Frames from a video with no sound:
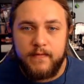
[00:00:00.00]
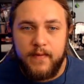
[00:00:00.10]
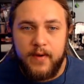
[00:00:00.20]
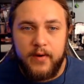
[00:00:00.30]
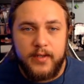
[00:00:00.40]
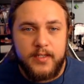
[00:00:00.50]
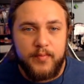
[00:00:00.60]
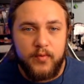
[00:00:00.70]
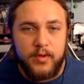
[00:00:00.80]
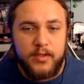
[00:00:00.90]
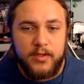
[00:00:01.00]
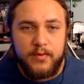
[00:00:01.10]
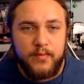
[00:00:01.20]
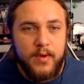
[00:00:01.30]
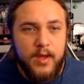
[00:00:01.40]
Very simple to
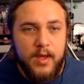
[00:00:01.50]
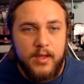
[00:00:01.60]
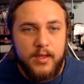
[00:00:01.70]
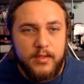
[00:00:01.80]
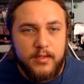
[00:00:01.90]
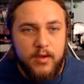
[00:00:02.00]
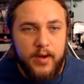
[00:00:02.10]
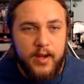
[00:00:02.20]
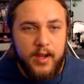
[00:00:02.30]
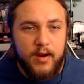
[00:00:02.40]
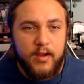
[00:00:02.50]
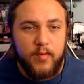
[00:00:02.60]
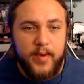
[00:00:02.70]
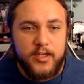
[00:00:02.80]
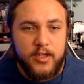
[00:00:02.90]
do. Go in here, you'll
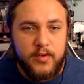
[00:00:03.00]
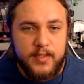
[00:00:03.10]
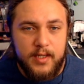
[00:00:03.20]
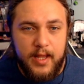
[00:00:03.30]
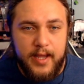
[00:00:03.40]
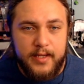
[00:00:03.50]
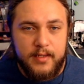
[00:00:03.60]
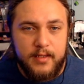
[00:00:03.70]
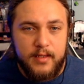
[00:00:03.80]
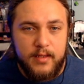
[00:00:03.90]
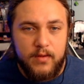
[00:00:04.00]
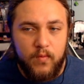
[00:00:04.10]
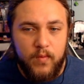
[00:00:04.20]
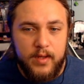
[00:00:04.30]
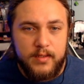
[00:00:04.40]
make sure you select
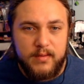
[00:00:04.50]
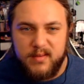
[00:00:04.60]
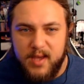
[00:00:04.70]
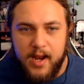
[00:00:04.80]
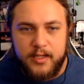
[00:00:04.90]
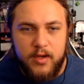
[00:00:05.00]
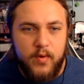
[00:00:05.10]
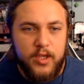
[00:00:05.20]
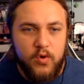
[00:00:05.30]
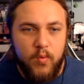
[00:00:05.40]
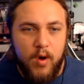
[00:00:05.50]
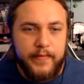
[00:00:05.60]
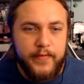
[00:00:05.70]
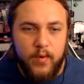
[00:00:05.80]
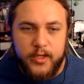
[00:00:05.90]
what kind of token you want.
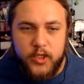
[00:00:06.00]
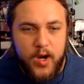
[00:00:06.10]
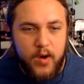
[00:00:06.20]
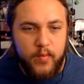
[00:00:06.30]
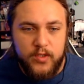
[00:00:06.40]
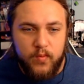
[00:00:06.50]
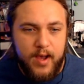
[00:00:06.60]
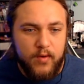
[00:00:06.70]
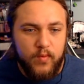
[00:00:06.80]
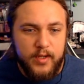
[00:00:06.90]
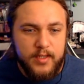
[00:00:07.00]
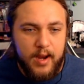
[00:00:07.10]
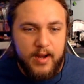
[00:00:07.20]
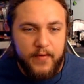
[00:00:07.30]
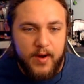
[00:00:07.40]
If you want square ones, round ones, a lot
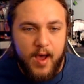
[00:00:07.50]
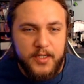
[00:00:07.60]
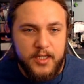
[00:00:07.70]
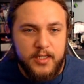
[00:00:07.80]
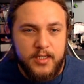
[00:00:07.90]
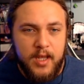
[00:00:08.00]
of different options.